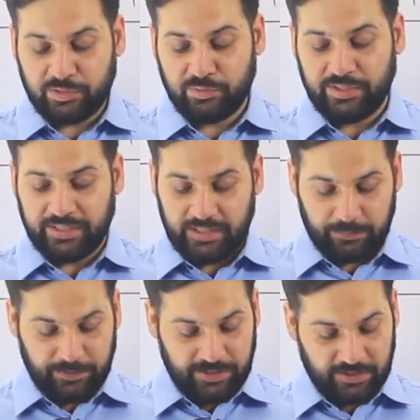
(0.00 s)
to data
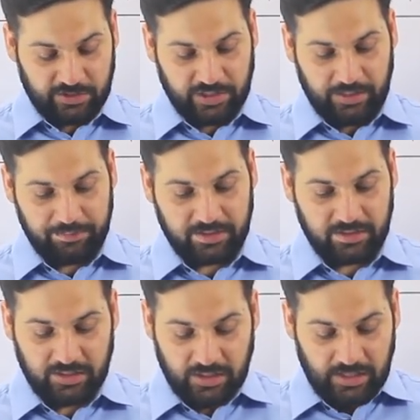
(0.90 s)
interpretation
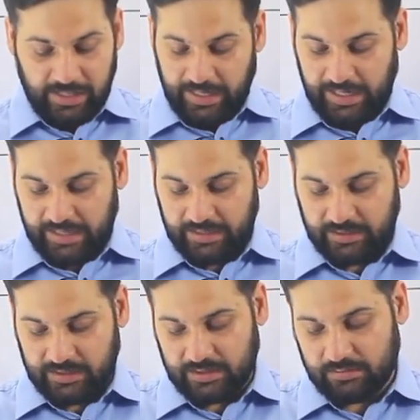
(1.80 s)
chapter,
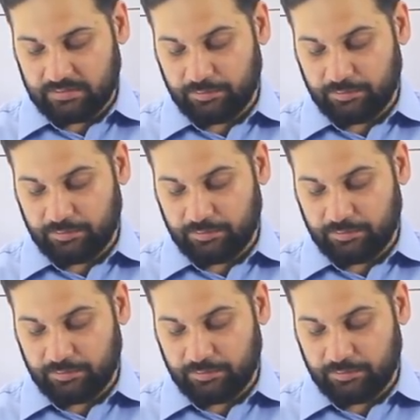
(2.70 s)
and the